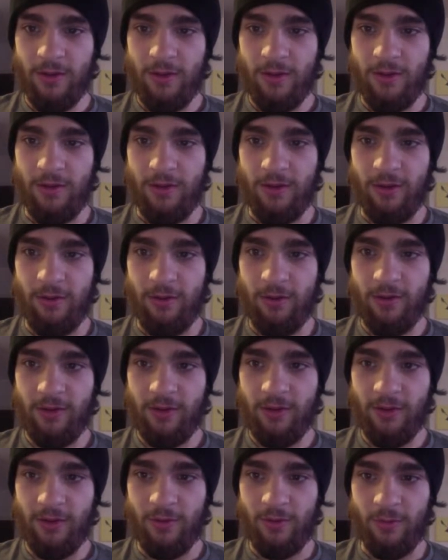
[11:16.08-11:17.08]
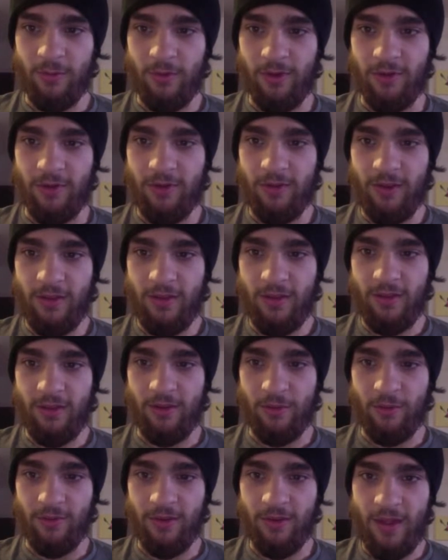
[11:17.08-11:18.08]
Didn't want to see
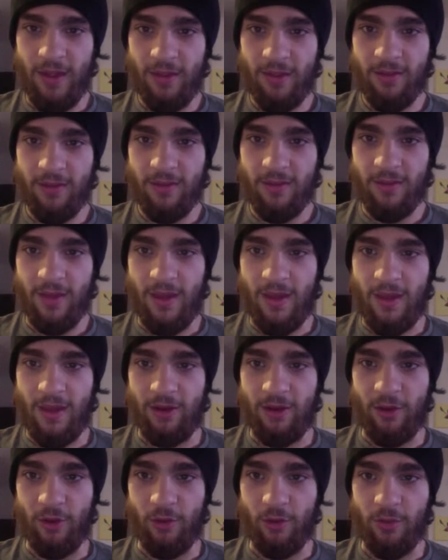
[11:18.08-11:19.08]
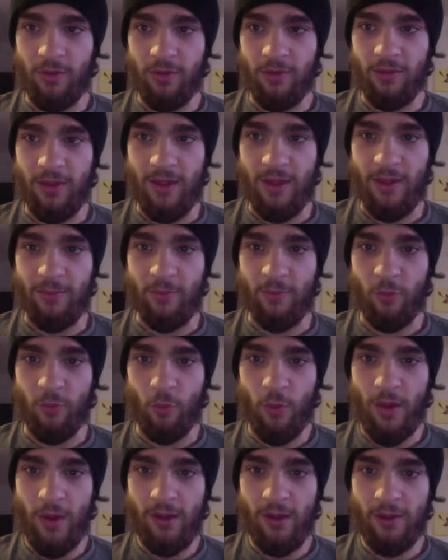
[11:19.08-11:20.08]
your stats. I know them
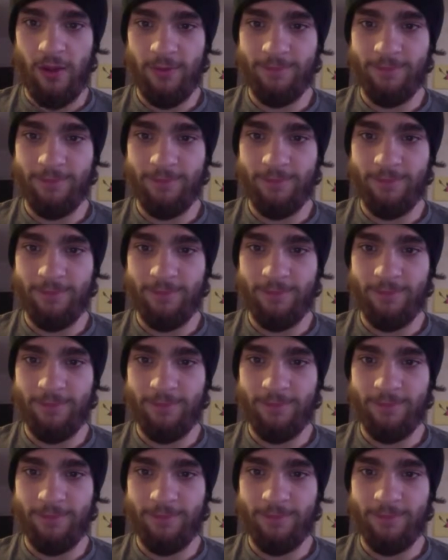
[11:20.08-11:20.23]
well.